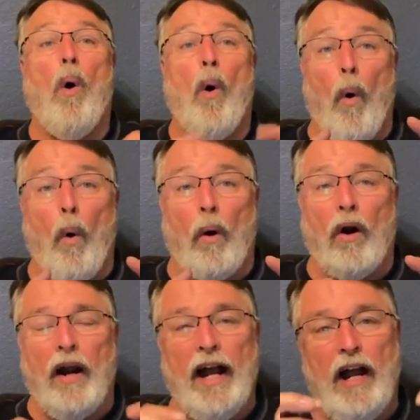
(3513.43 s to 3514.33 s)

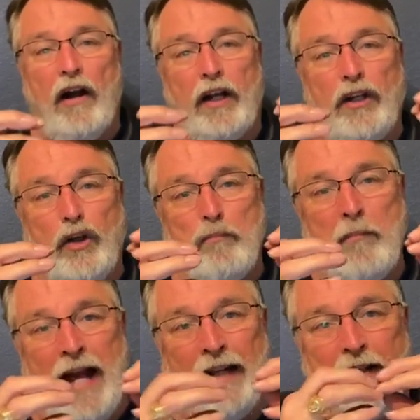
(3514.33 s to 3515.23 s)
Or how can you
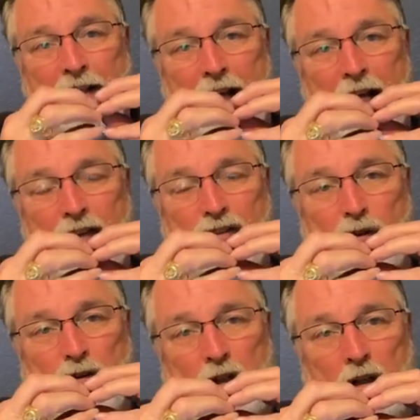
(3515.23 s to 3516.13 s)
magnetize
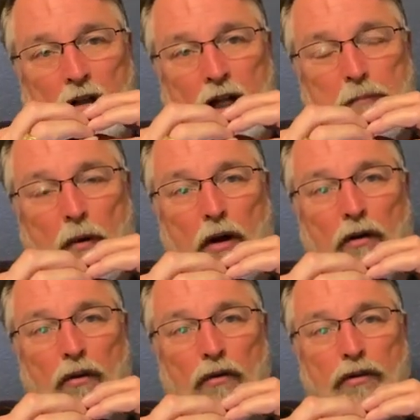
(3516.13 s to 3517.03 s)
those little clay
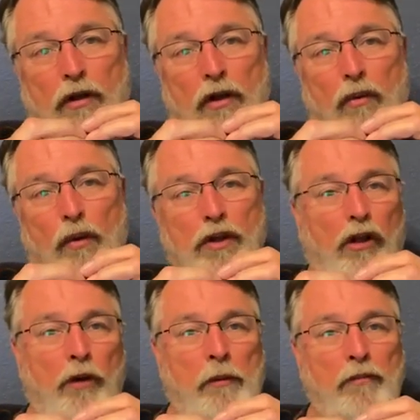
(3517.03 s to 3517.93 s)
particles with
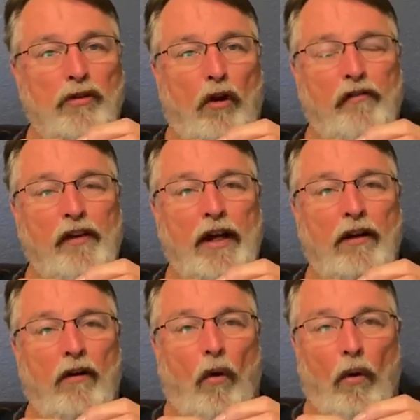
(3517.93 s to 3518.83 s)
aluminum
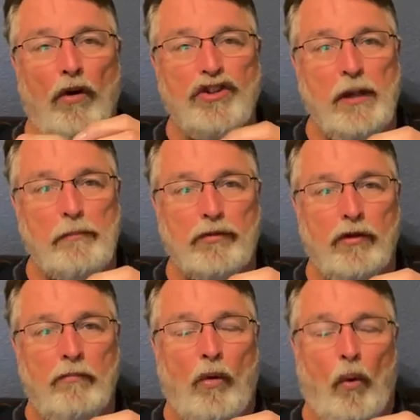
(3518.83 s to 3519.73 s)
sulfate or
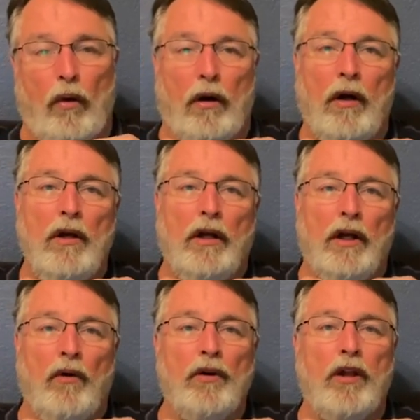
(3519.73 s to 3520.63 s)
gypsum or,
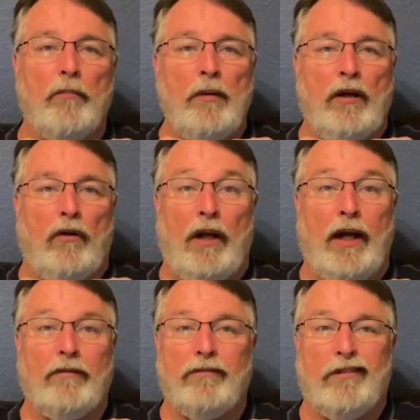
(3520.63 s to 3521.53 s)
you know, another mineral
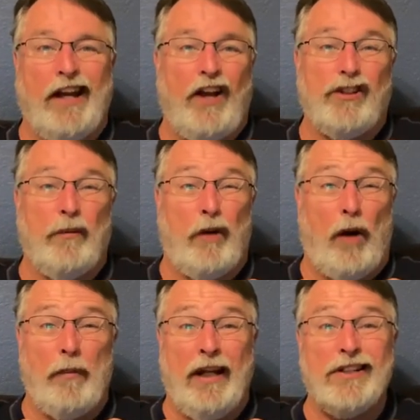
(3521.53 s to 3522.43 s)
like calcium
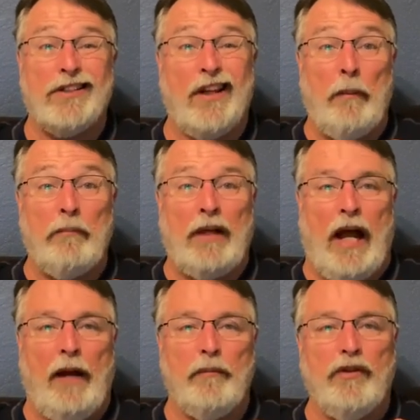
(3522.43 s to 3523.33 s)
carbonate
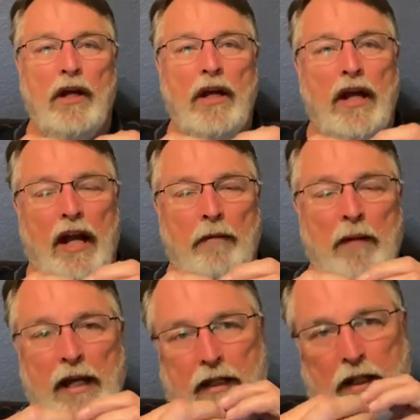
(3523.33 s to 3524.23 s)
sometimes and
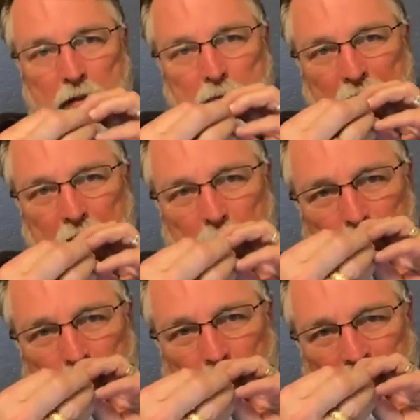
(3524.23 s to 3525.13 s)
make
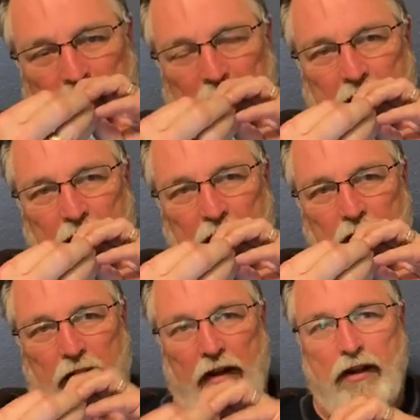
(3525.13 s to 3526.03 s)
them clean
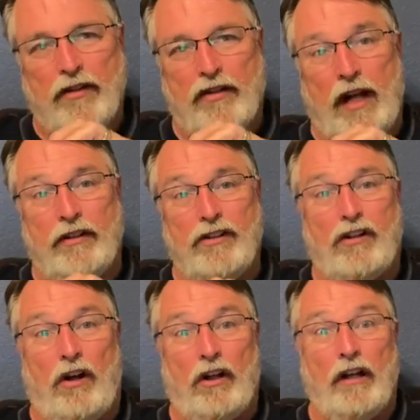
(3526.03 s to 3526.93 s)
together.
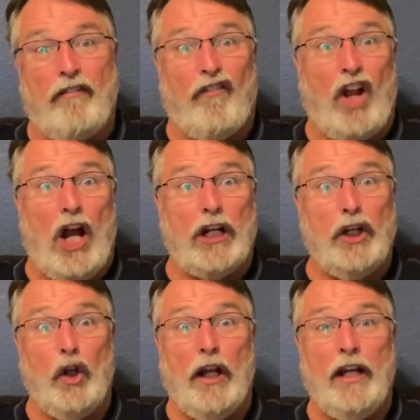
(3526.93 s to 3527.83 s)
Scientists call it
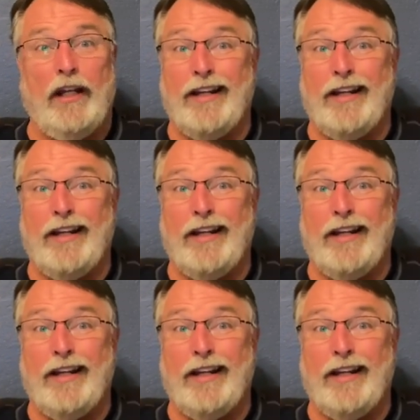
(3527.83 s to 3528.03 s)
flocculate.